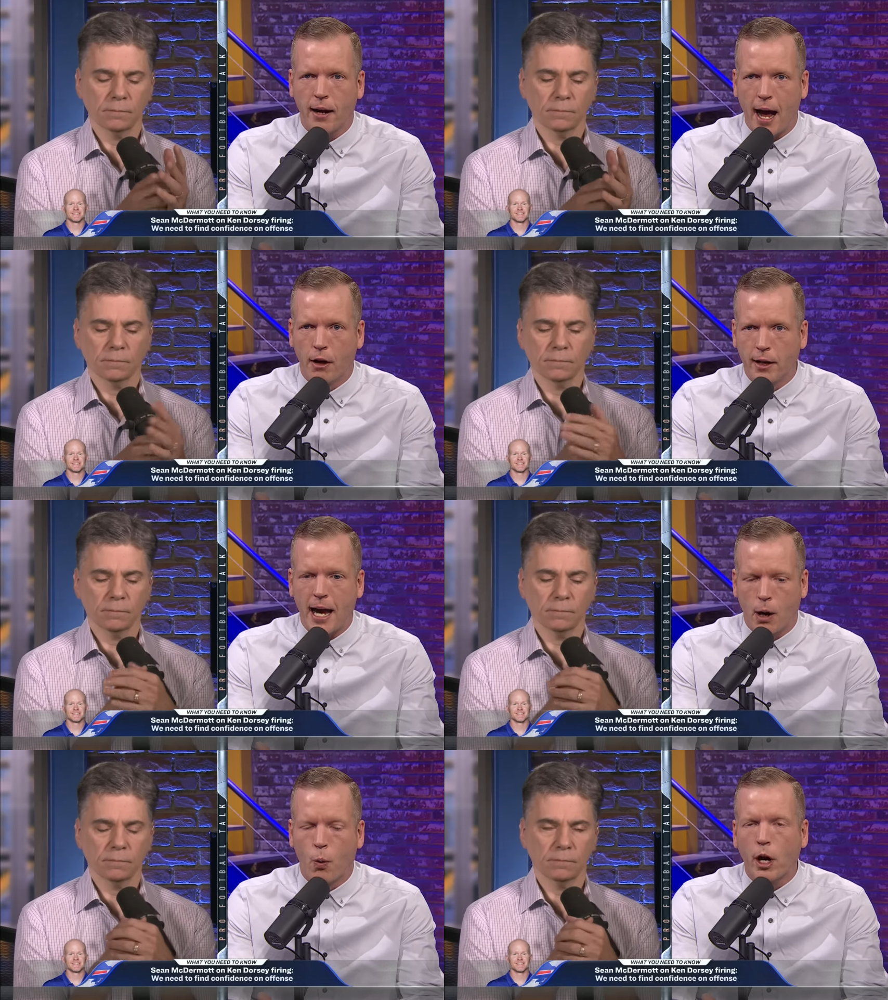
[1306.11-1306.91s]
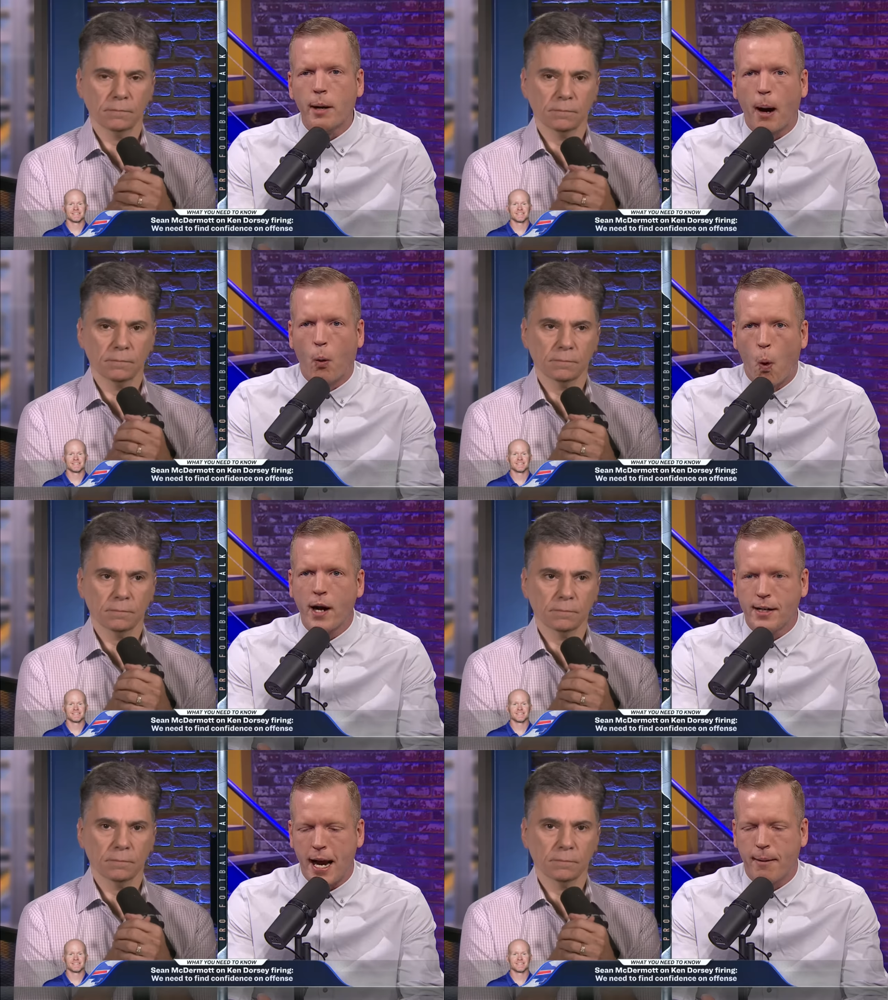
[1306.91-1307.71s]
Speaker 1: I only got to worry about
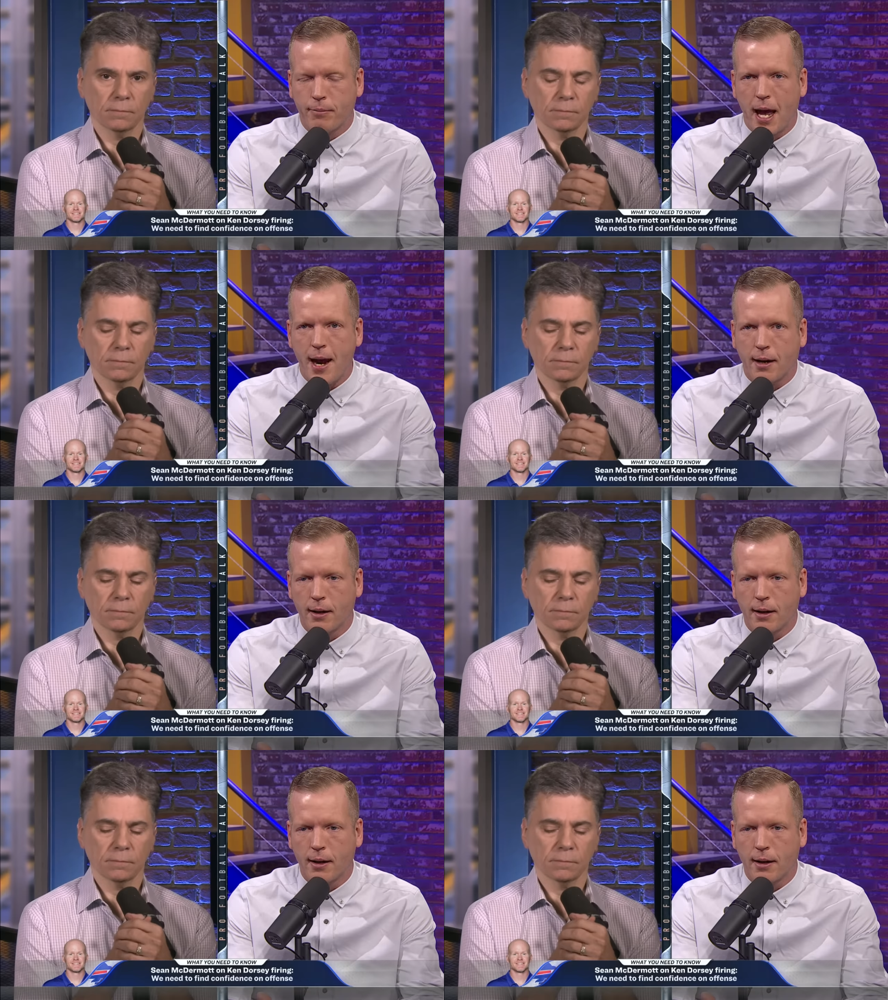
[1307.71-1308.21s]
one damn thing.